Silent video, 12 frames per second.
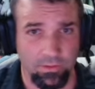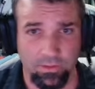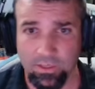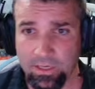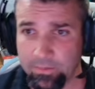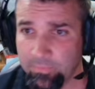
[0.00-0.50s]

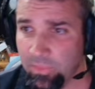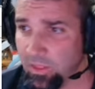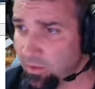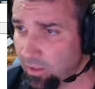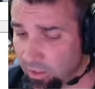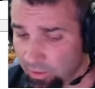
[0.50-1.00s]
Okay,
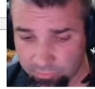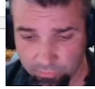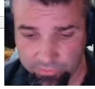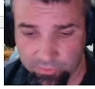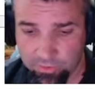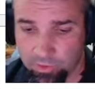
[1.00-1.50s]
so
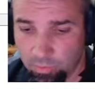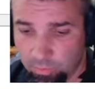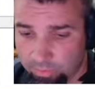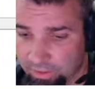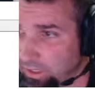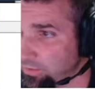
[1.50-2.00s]
let's clear what
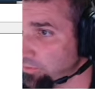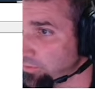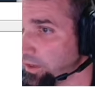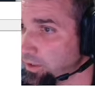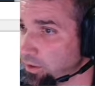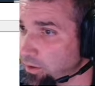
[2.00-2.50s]
we got
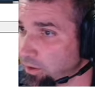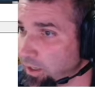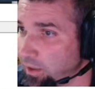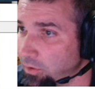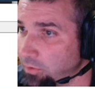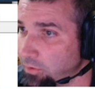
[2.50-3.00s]
inside of here
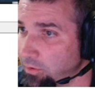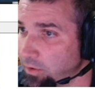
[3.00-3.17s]
out.